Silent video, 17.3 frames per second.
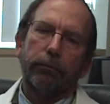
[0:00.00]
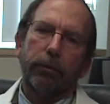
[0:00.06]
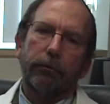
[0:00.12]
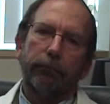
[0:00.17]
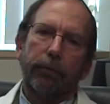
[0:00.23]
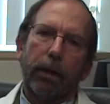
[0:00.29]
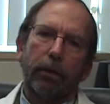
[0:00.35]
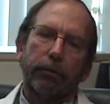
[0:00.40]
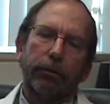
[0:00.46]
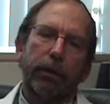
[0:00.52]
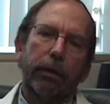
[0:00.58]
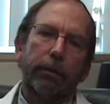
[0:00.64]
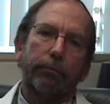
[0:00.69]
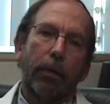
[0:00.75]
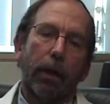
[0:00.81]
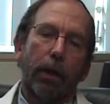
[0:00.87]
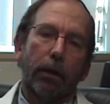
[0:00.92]
And the
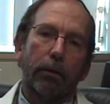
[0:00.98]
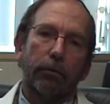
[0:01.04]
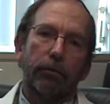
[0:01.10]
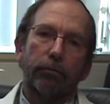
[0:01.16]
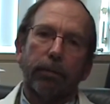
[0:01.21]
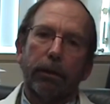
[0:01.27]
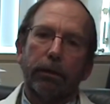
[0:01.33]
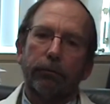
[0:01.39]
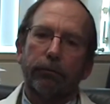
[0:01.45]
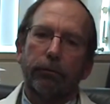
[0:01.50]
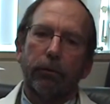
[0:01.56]
validated model is based